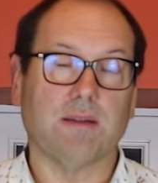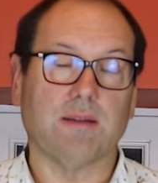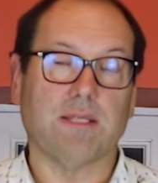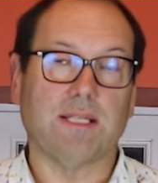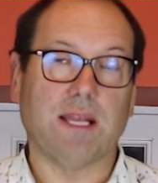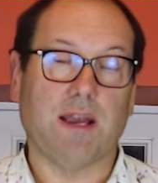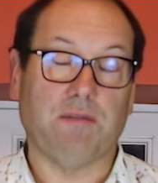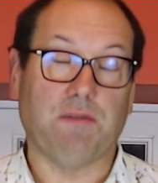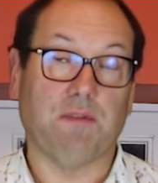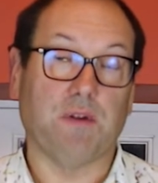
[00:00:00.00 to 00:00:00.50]

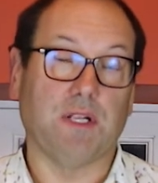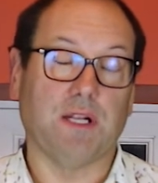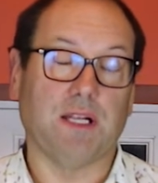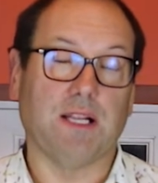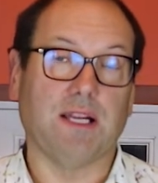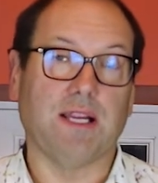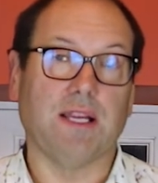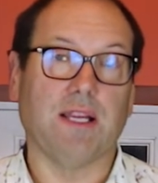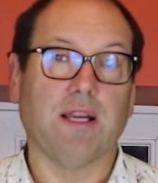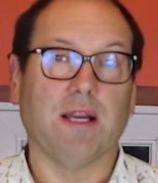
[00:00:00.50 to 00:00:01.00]

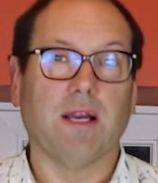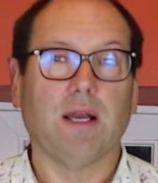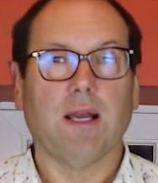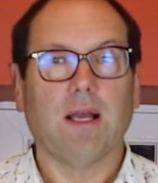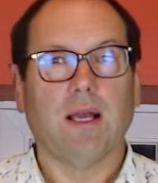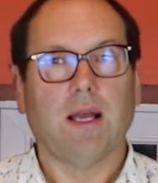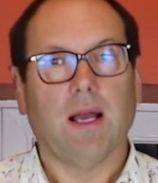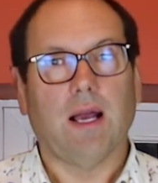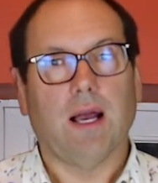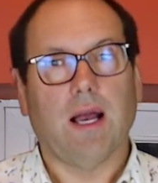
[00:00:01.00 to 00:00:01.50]
definitely
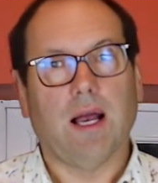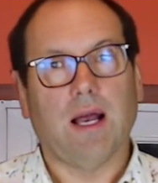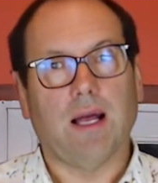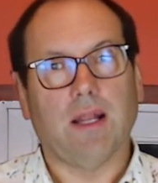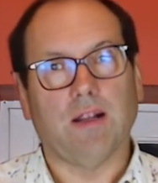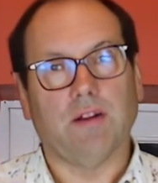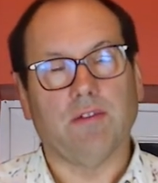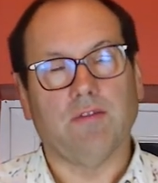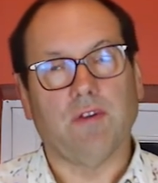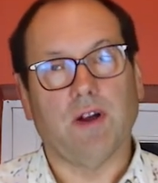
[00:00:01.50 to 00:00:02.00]

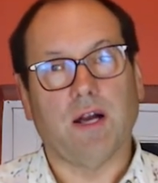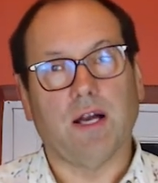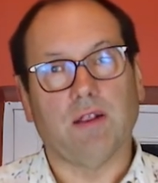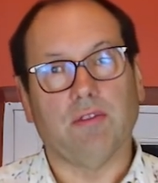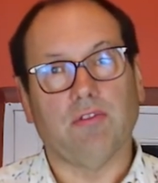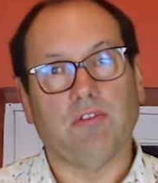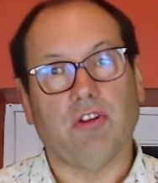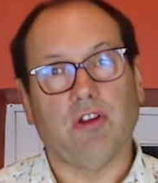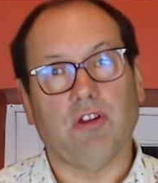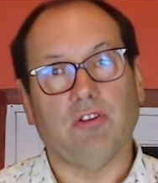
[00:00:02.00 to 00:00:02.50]
an
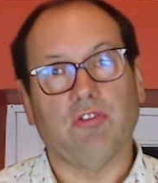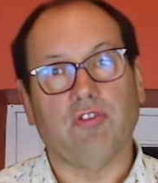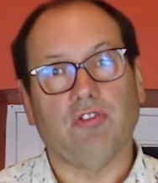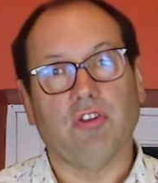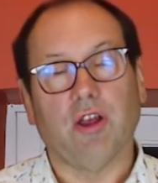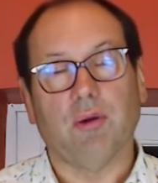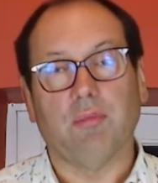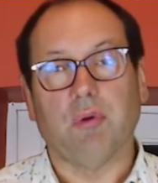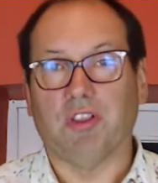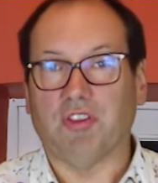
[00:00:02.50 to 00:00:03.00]
advantage.
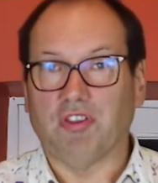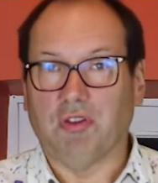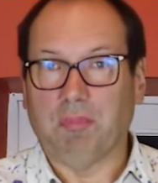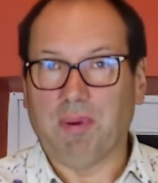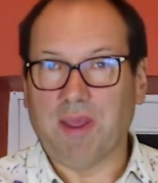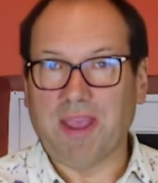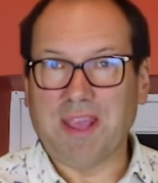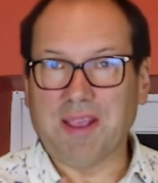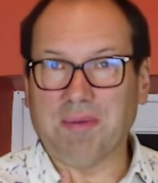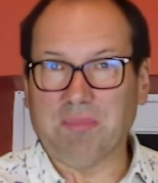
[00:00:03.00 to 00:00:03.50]
But there's a
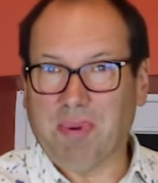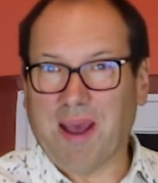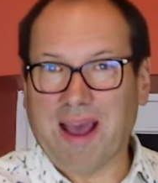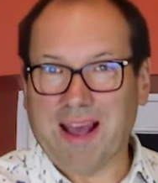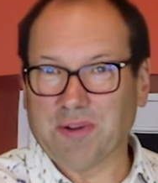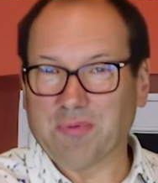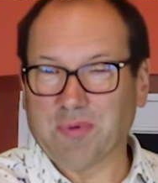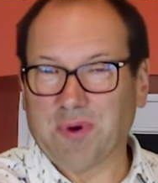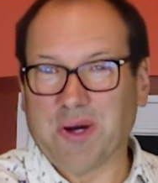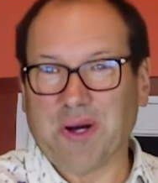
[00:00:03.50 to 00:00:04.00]
big
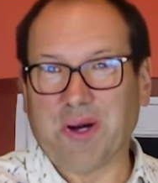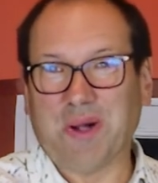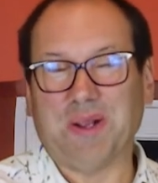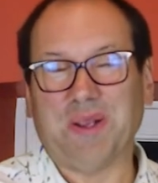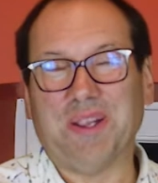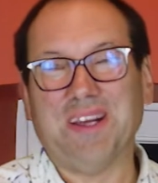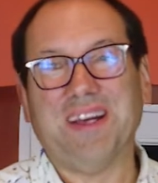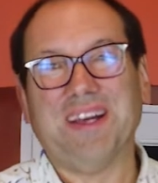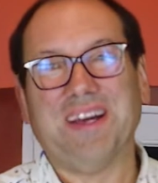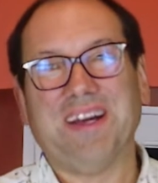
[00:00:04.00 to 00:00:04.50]
bad
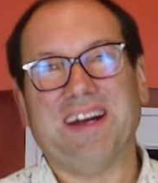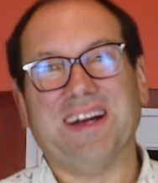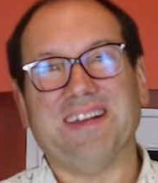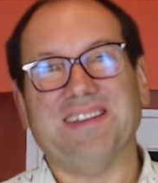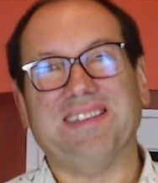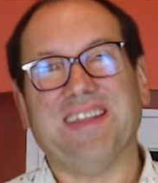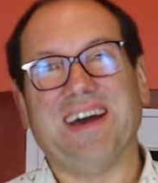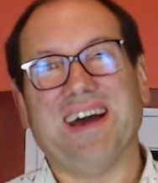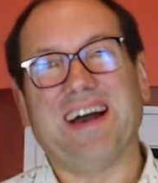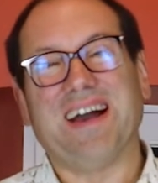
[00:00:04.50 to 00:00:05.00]
one,
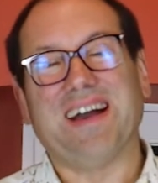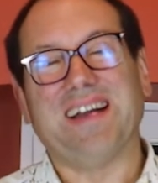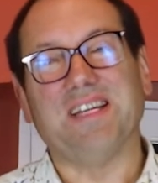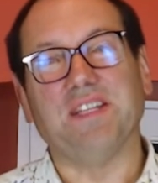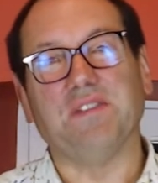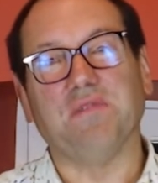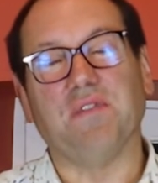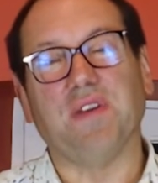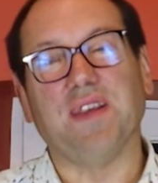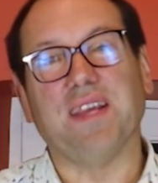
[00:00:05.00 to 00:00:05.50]
and that
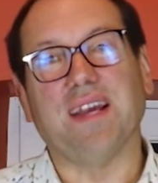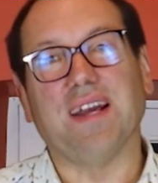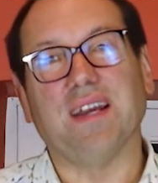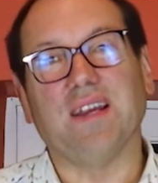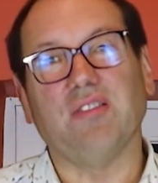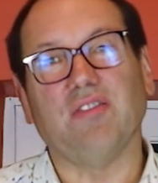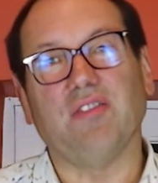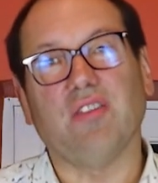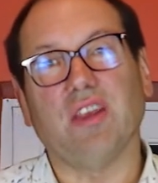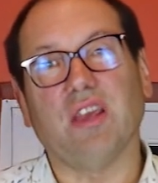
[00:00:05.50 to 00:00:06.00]
is
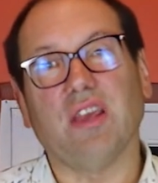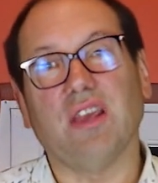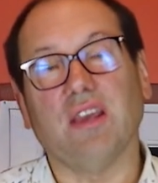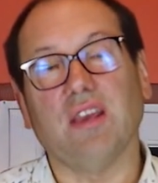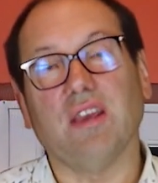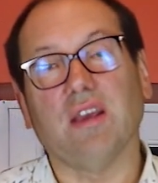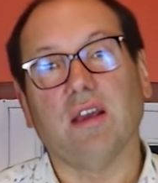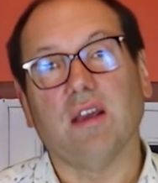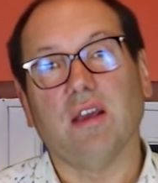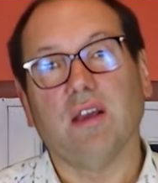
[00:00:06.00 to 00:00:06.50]
VAT.
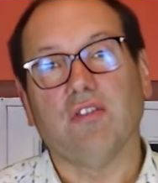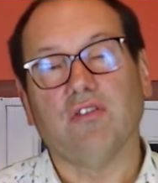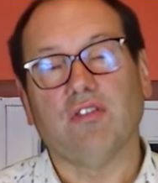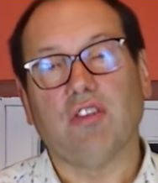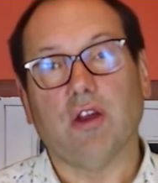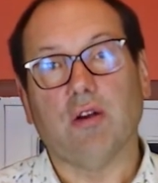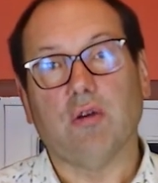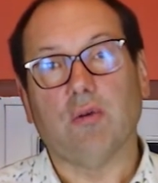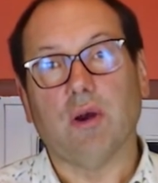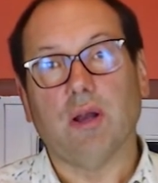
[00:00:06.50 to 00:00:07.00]

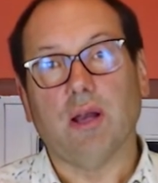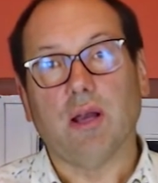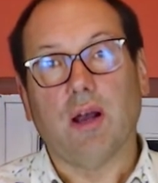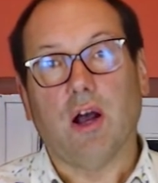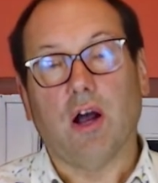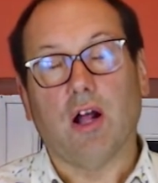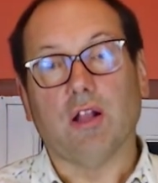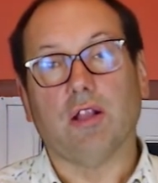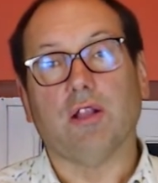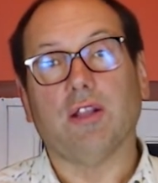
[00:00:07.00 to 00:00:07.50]
So
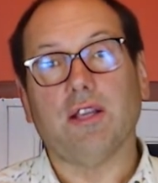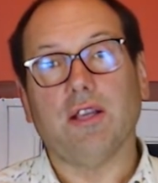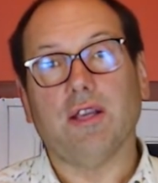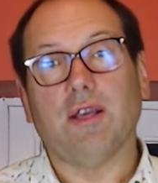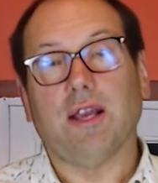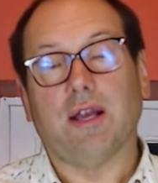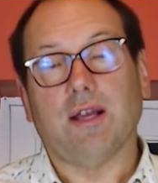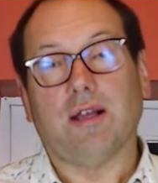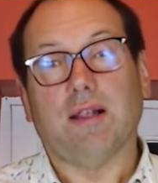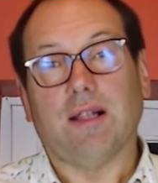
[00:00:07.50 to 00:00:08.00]

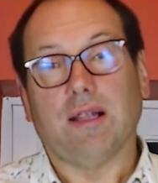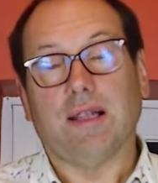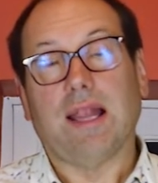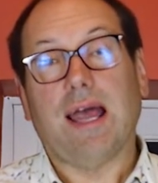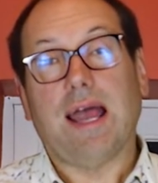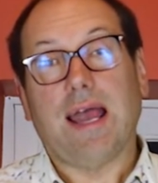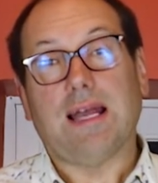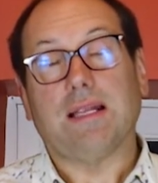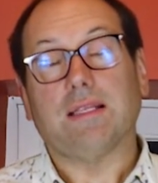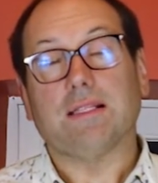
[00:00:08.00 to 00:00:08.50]
holiday
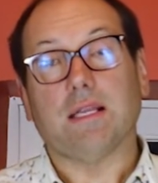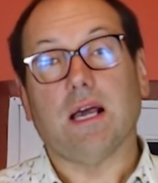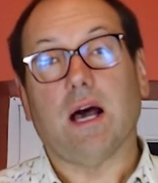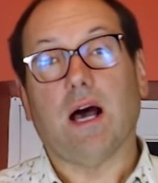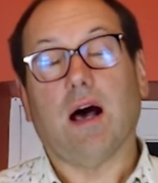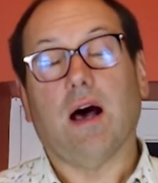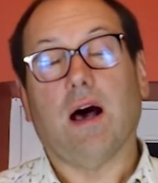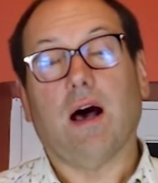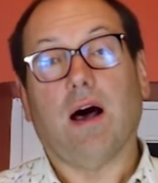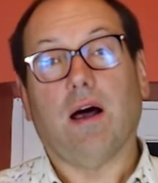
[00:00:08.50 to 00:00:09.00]
lets
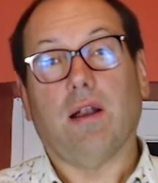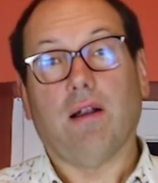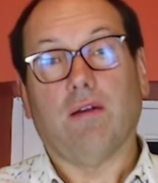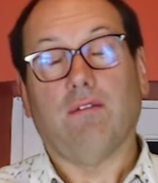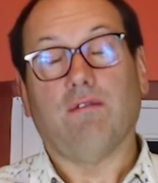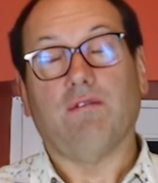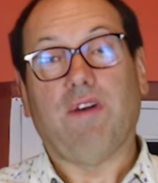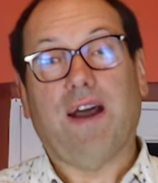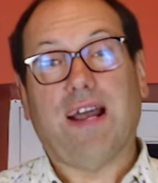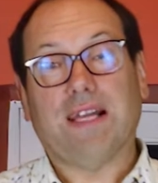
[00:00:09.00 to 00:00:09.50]
are
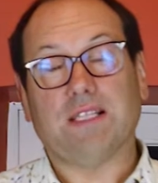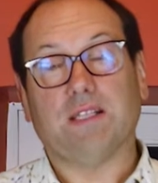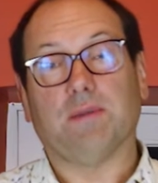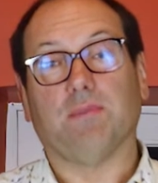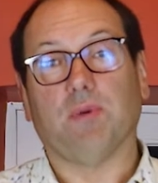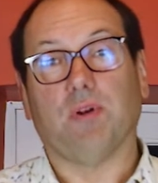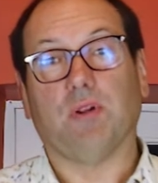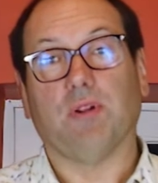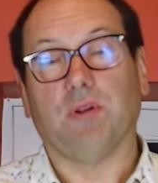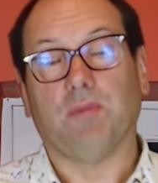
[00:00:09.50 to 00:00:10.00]

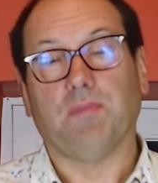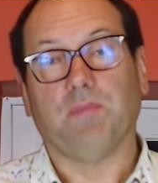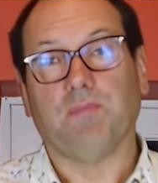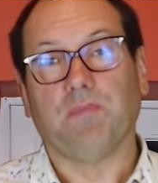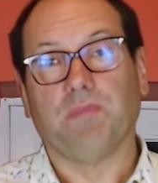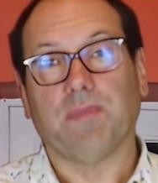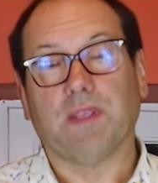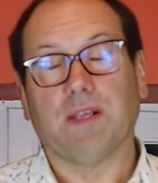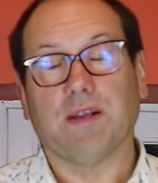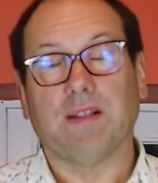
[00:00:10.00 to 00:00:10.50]
VATable.
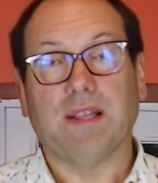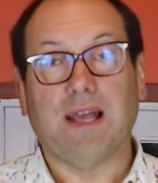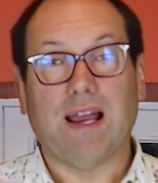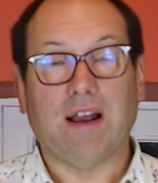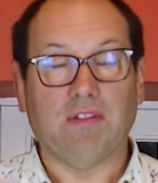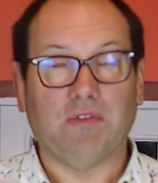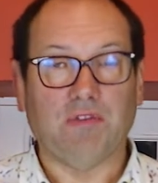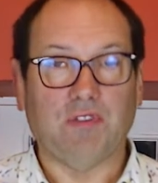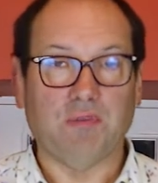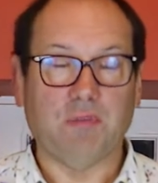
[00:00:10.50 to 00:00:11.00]

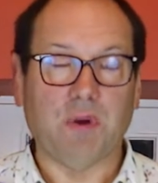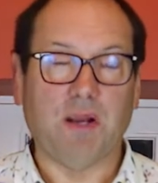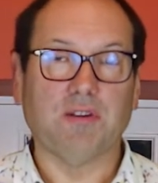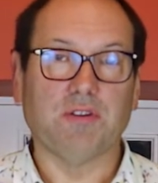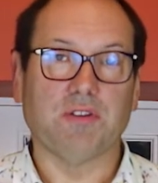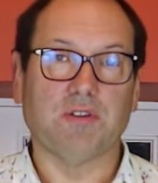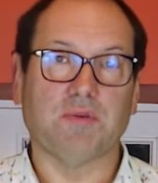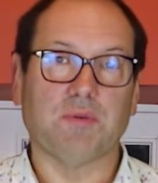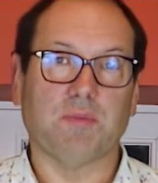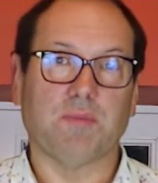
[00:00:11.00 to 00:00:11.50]
Now for
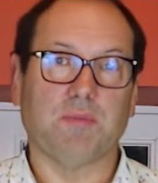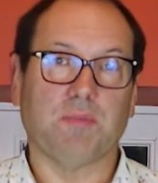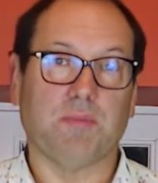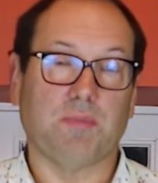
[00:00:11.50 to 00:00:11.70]
most